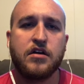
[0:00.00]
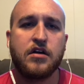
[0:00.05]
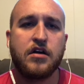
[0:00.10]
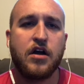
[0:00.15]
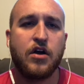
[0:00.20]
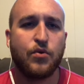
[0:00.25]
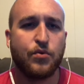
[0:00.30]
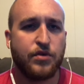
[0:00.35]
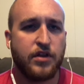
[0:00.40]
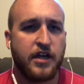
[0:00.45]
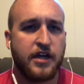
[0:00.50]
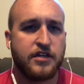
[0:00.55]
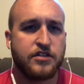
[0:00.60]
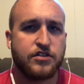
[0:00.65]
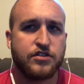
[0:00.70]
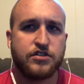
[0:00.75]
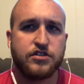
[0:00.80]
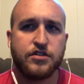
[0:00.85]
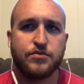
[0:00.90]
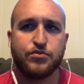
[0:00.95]
a
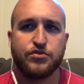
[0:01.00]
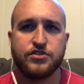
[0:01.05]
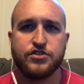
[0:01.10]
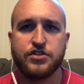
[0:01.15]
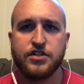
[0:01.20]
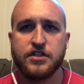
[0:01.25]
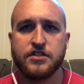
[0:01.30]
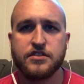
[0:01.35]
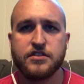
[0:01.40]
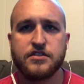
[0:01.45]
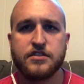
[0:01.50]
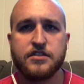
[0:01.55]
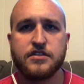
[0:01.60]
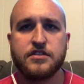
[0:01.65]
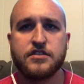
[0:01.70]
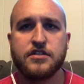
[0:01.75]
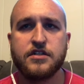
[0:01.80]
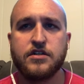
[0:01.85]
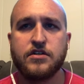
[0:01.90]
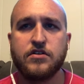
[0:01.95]
relationship with Jesus
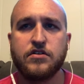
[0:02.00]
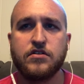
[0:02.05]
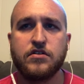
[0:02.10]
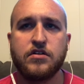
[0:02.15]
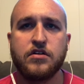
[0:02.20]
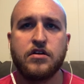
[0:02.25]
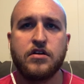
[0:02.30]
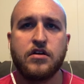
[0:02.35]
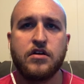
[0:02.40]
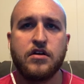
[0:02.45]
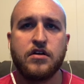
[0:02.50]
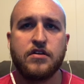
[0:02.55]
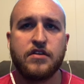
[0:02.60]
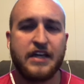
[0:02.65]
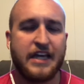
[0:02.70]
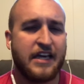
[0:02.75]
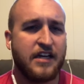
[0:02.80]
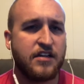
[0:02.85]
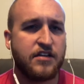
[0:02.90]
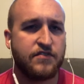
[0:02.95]
until
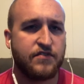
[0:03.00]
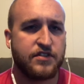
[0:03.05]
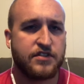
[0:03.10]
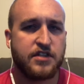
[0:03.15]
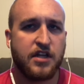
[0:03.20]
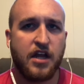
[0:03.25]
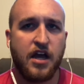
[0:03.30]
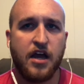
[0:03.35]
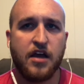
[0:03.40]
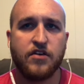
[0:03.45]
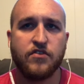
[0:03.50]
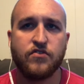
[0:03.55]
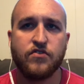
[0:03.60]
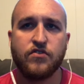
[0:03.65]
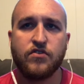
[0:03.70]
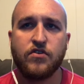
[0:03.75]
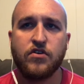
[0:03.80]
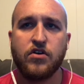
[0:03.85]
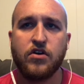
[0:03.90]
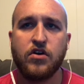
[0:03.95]
the end of his life,
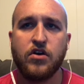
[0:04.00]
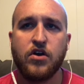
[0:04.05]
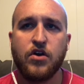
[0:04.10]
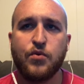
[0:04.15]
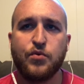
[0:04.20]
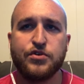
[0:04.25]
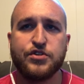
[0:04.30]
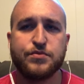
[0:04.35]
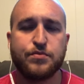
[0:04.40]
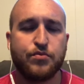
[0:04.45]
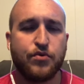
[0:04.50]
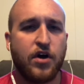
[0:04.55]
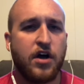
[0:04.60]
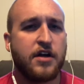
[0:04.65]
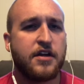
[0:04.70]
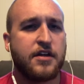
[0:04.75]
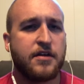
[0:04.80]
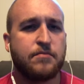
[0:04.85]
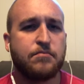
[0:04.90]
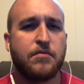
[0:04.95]
which brought
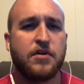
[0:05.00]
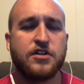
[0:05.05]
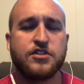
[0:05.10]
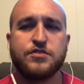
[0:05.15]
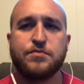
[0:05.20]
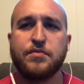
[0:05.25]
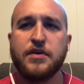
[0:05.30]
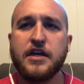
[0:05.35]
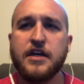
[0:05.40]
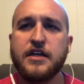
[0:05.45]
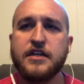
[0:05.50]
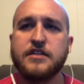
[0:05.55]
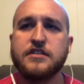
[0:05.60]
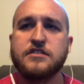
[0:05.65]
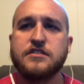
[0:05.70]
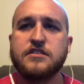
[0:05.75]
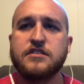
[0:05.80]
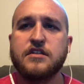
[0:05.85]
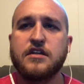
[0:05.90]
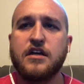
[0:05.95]
him much
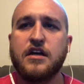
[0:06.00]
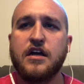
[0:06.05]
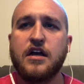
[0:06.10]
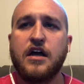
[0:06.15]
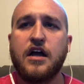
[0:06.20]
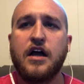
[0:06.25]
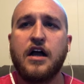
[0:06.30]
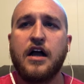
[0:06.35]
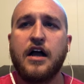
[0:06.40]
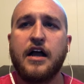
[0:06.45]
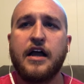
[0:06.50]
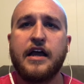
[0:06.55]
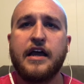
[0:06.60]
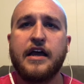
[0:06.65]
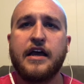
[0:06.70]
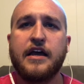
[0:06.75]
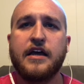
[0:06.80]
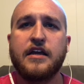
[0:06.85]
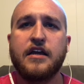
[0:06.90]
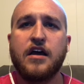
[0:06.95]
peace.
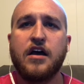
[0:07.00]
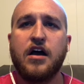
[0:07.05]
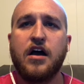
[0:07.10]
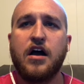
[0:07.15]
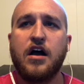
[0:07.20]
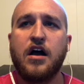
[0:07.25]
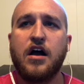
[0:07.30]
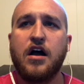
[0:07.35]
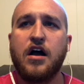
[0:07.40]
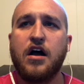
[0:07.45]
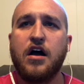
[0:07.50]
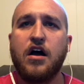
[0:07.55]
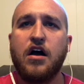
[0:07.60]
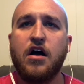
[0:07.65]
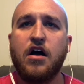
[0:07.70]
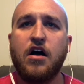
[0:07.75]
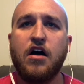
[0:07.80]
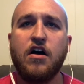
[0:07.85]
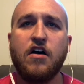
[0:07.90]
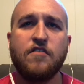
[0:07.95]
And
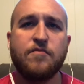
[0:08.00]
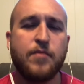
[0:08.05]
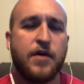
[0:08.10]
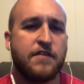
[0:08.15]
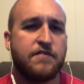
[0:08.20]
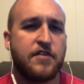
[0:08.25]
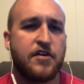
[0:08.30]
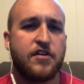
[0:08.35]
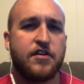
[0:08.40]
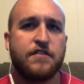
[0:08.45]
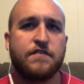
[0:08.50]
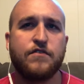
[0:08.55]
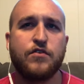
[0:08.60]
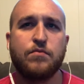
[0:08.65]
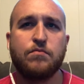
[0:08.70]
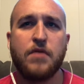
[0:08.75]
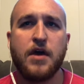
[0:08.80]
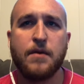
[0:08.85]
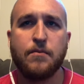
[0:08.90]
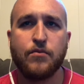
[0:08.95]
of my very few
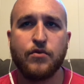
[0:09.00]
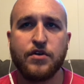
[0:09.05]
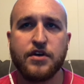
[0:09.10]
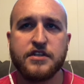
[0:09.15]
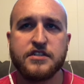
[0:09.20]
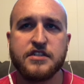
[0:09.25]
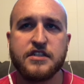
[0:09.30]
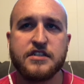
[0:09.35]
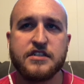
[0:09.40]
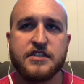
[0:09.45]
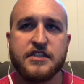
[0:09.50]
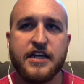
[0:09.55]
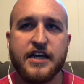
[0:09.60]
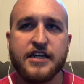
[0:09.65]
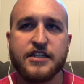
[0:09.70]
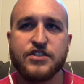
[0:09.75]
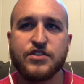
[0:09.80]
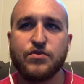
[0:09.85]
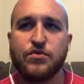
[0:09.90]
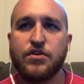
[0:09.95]
memories, this
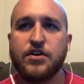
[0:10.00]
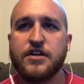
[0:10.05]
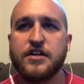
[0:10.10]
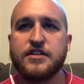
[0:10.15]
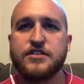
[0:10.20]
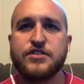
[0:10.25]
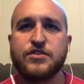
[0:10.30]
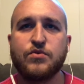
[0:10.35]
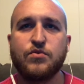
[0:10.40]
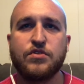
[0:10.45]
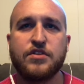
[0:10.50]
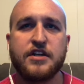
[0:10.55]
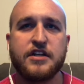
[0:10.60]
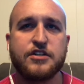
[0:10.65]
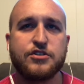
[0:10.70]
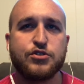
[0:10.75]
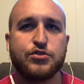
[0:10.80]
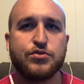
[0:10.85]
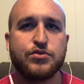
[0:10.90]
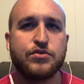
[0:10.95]
next one is the one that
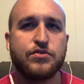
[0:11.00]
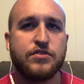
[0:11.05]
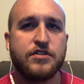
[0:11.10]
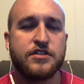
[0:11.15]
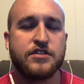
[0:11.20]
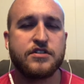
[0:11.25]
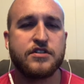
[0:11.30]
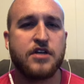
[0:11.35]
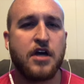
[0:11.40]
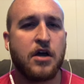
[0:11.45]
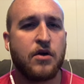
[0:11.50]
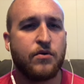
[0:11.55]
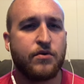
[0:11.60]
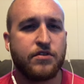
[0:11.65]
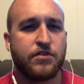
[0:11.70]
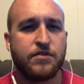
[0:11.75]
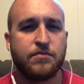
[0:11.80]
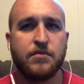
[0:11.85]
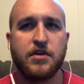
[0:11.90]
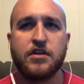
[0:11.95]
has truly stuck
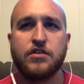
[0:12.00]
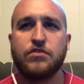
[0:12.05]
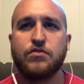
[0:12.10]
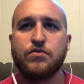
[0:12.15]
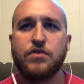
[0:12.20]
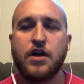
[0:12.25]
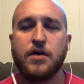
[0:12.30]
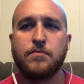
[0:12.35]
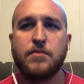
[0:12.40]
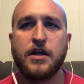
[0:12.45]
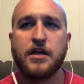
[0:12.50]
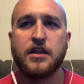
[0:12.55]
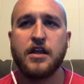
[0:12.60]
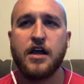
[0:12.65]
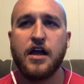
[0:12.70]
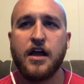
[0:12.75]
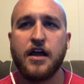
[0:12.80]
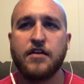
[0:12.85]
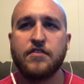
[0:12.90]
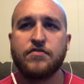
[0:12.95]
with me throughout my
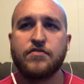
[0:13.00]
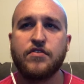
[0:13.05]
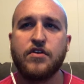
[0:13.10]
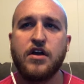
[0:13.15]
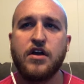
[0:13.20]
life.